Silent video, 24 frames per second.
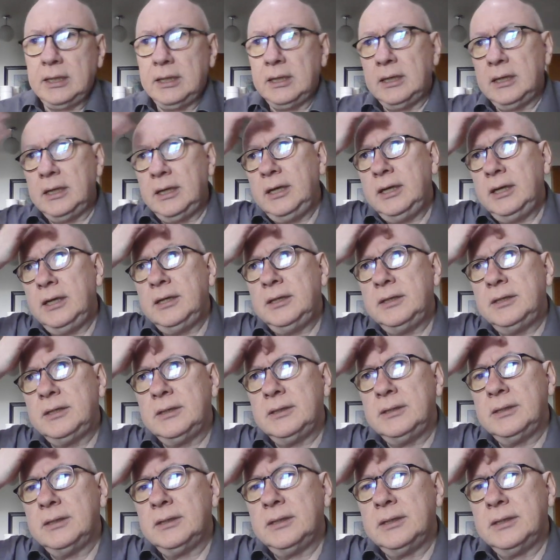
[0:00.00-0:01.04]
And
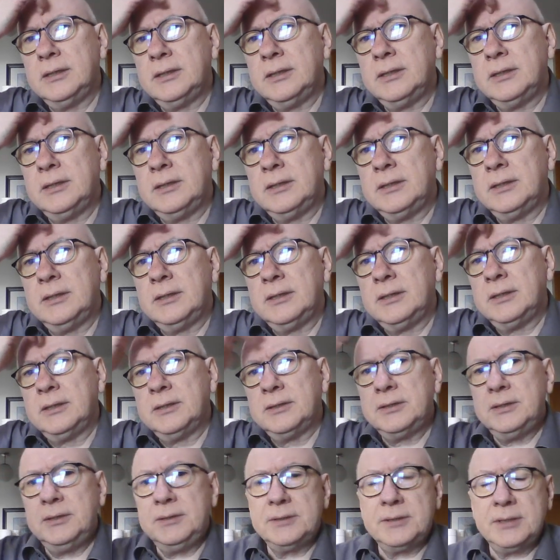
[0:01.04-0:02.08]

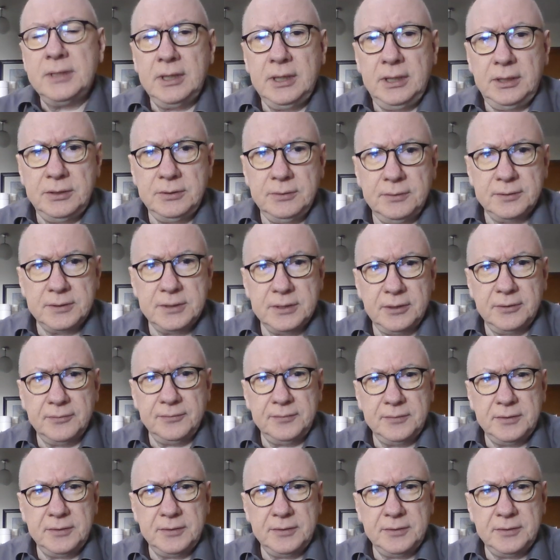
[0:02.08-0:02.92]
she's thinking to herself,